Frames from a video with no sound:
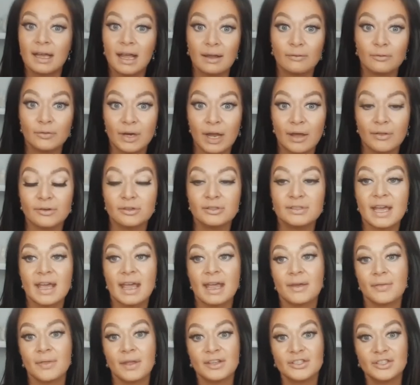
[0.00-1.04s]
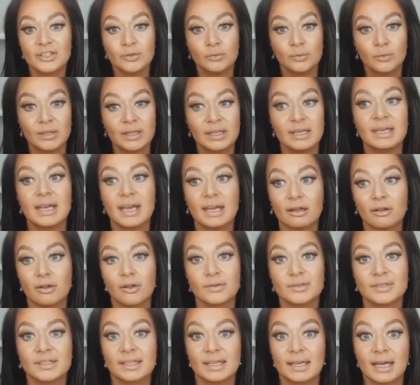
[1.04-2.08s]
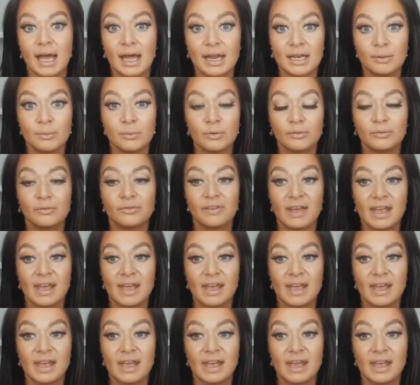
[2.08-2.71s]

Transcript: every other day, and then as you really get close to honeymoon